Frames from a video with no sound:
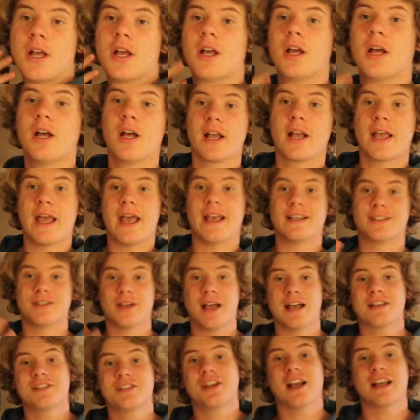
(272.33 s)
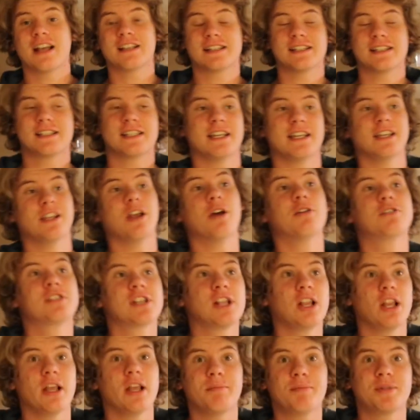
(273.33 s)
Okay, so as you guys can see in those
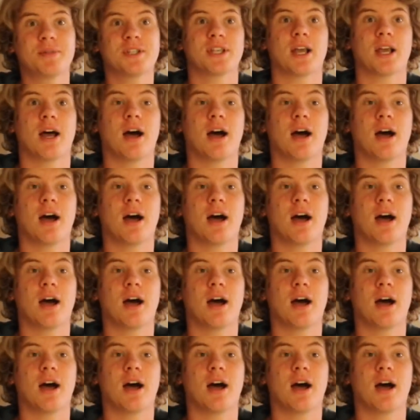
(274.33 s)
clips,